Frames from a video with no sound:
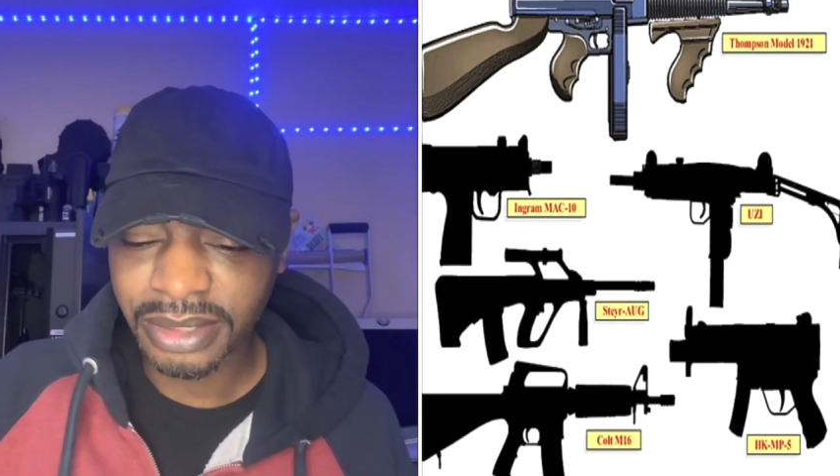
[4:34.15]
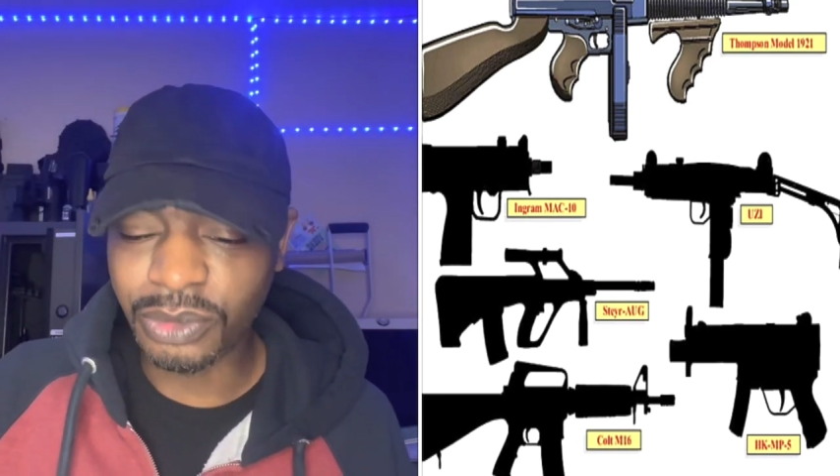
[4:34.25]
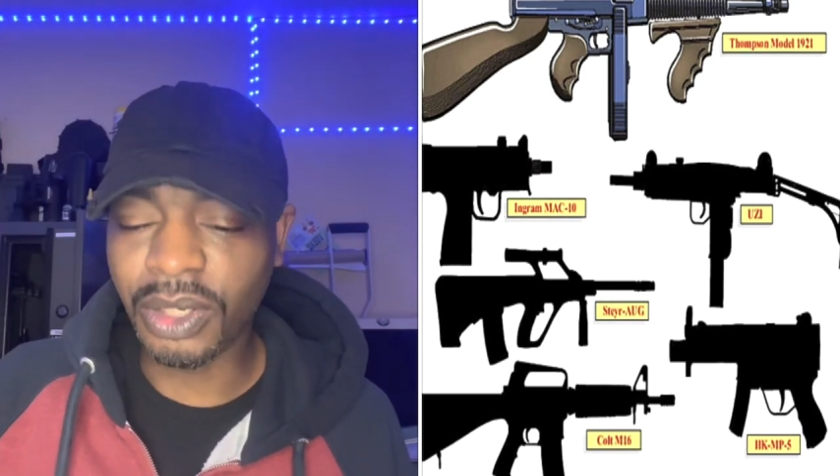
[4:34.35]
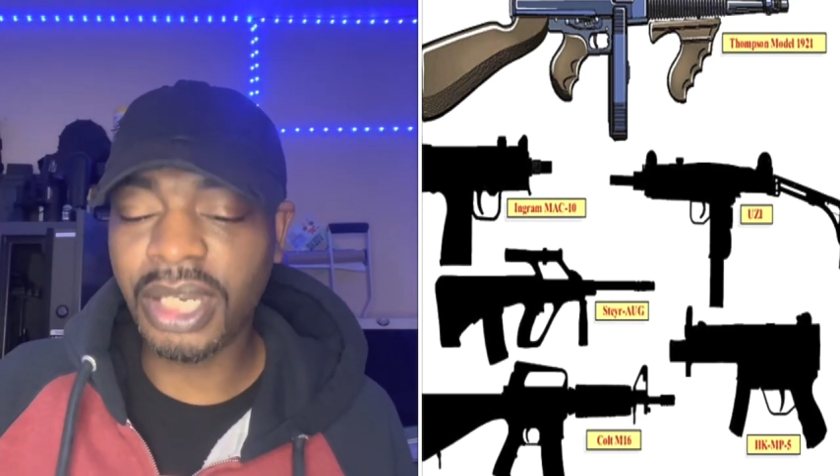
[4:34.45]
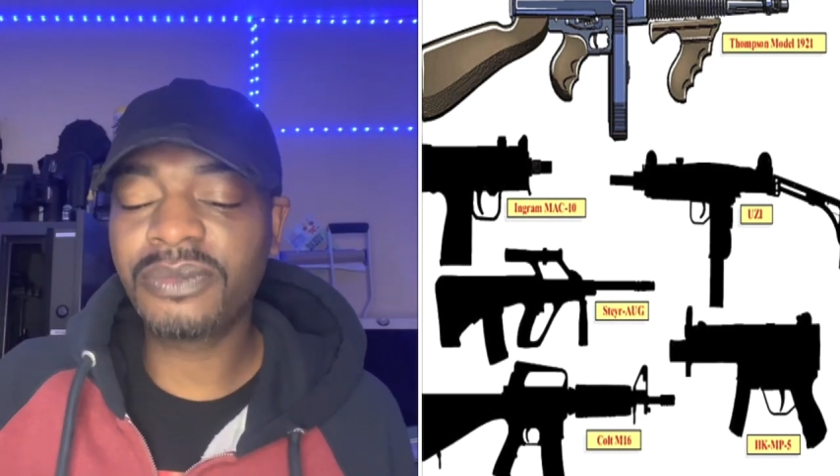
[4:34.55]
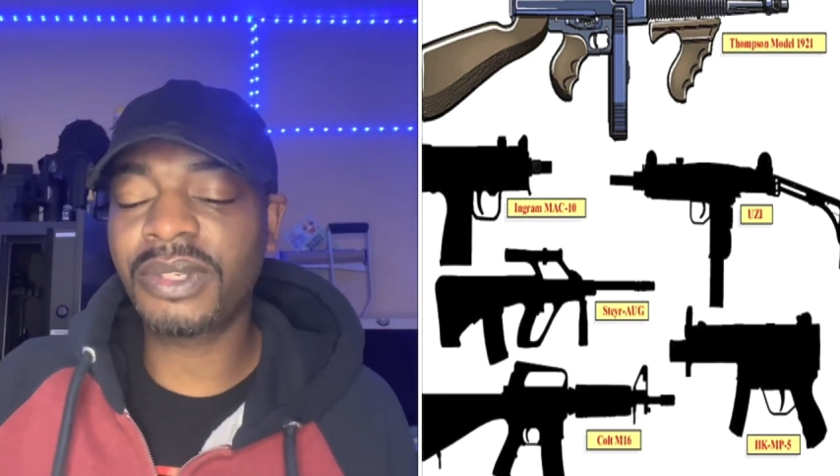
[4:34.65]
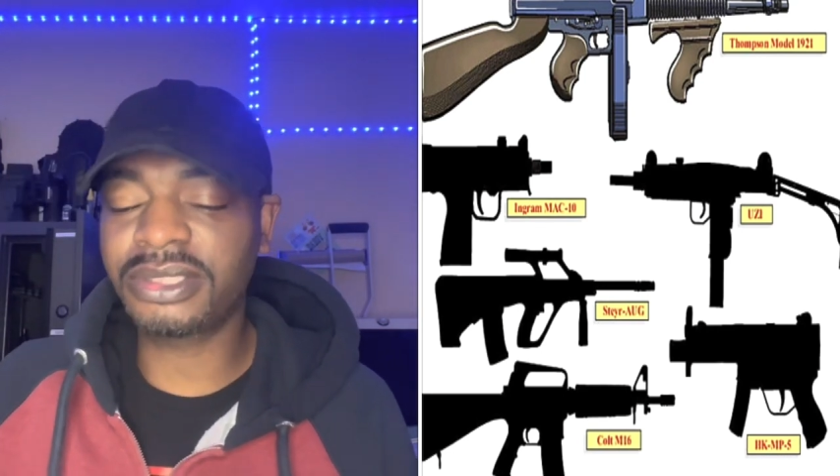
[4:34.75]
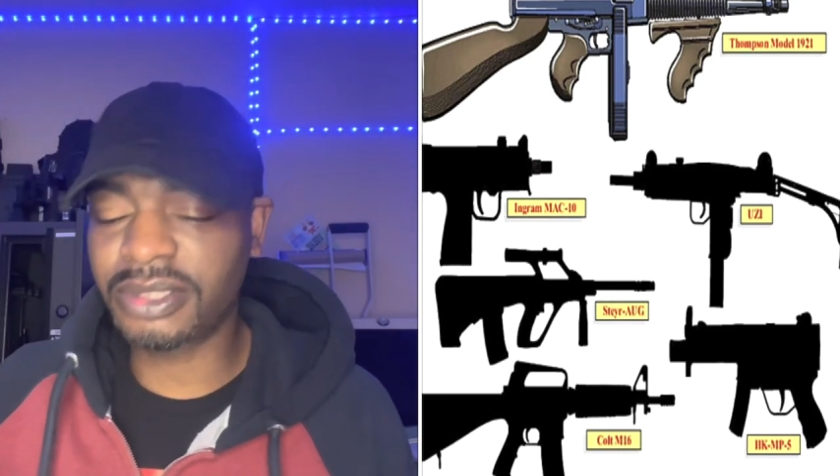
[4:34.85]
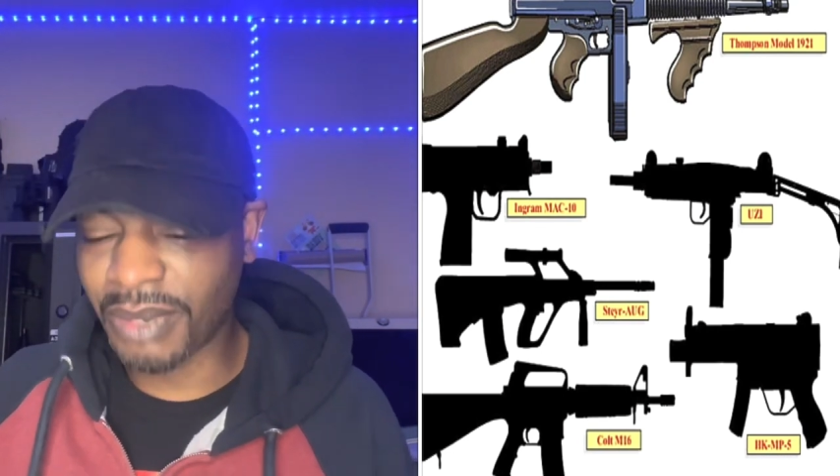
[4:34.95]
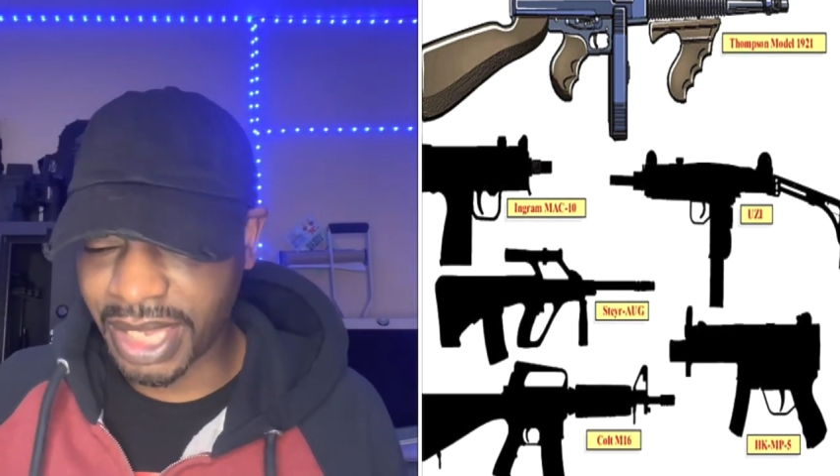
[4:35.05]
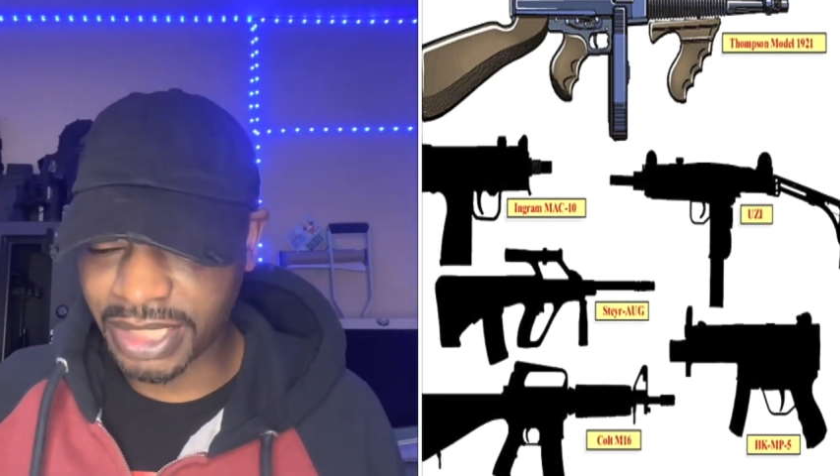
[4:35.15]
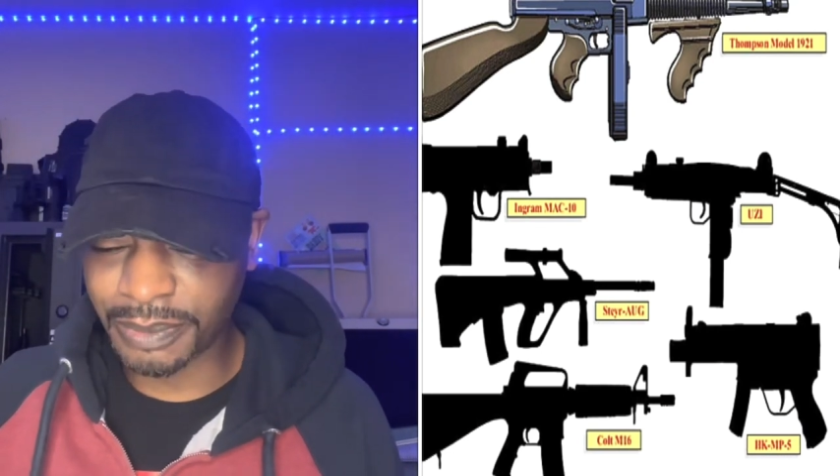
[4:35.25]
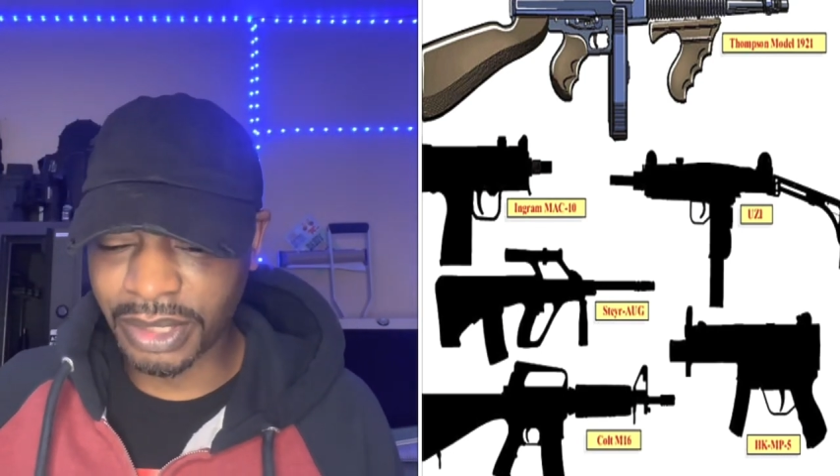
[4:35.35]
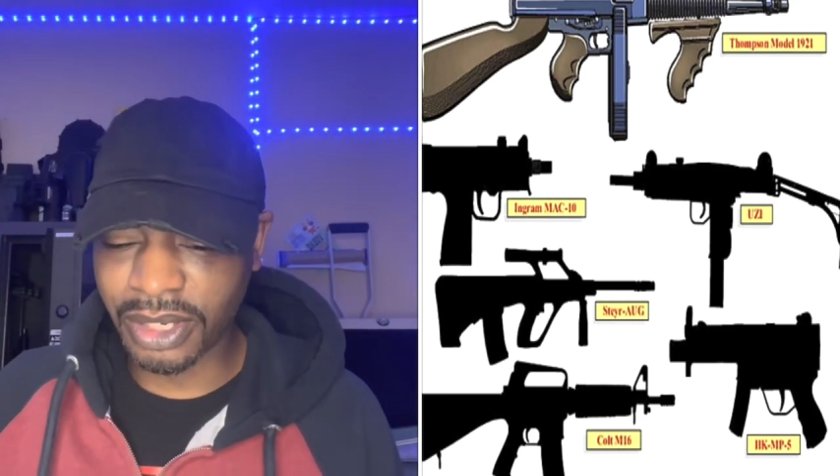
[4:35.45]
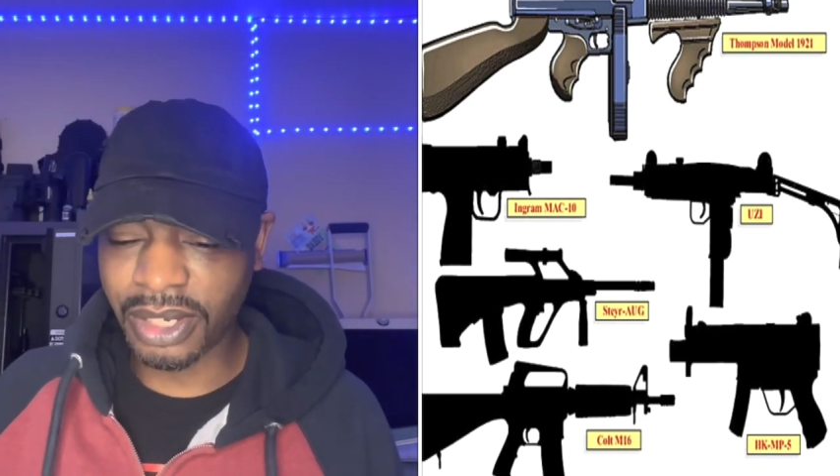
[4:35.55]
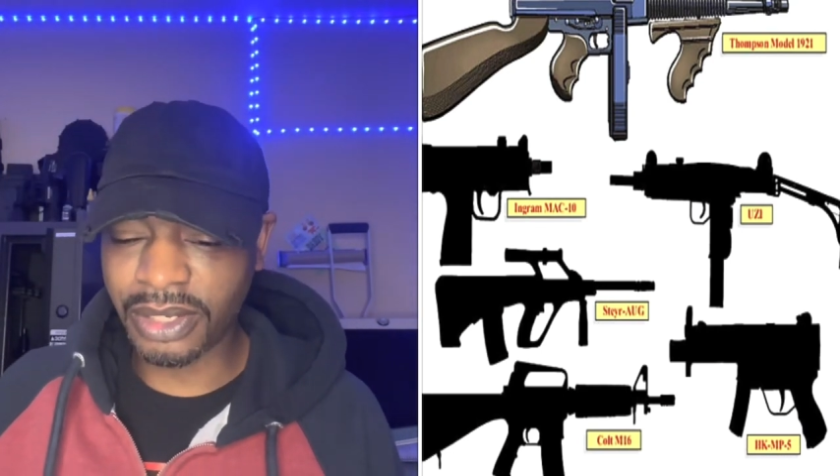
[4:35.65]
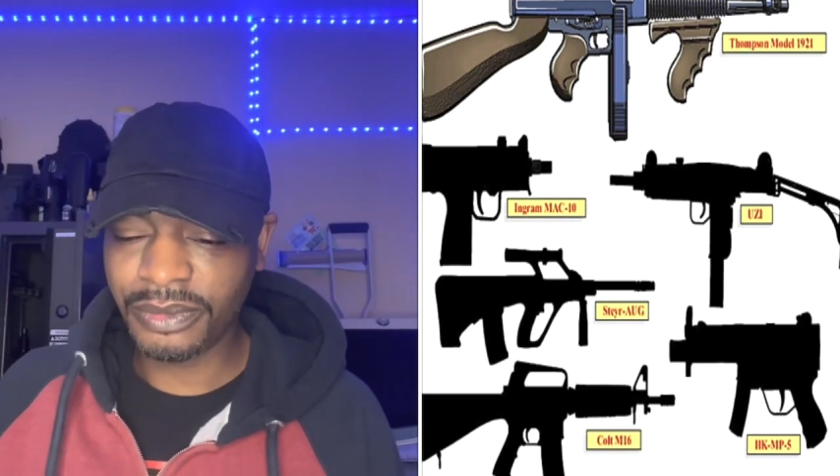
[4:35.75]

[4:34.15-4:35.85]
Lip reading: to unregister my SBR